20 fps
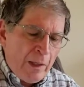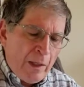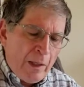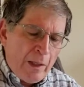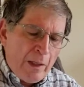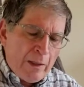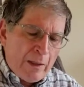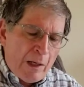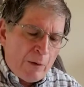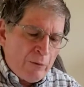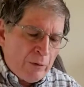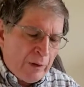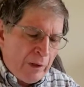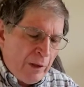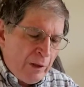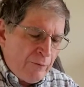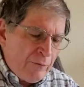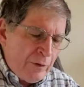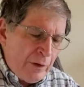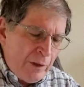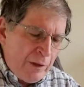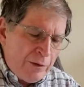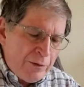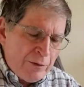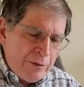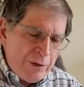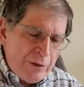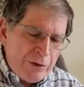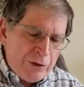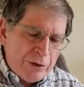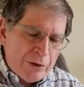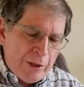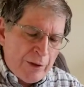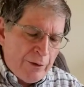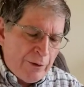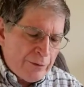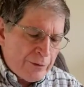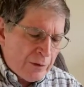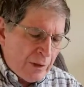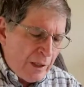and I will give each of these
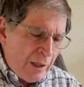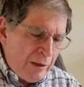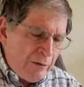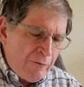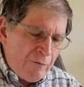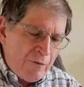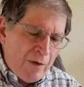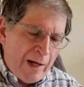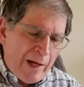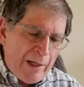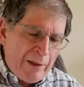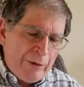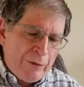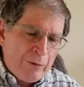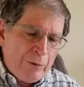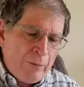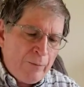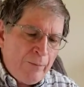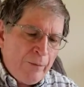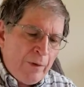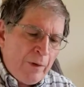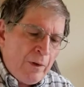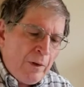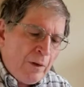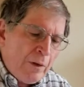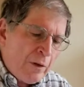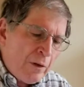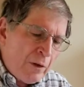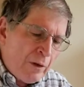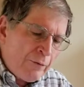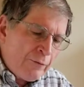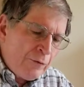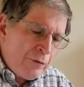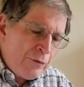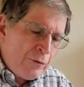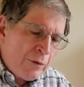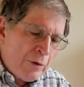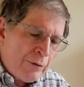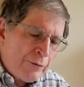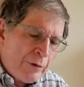shares a value of
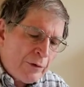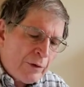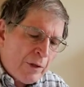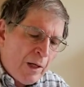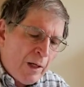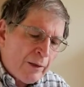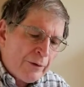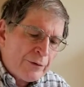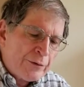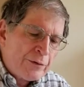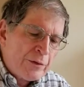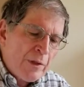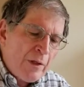$200.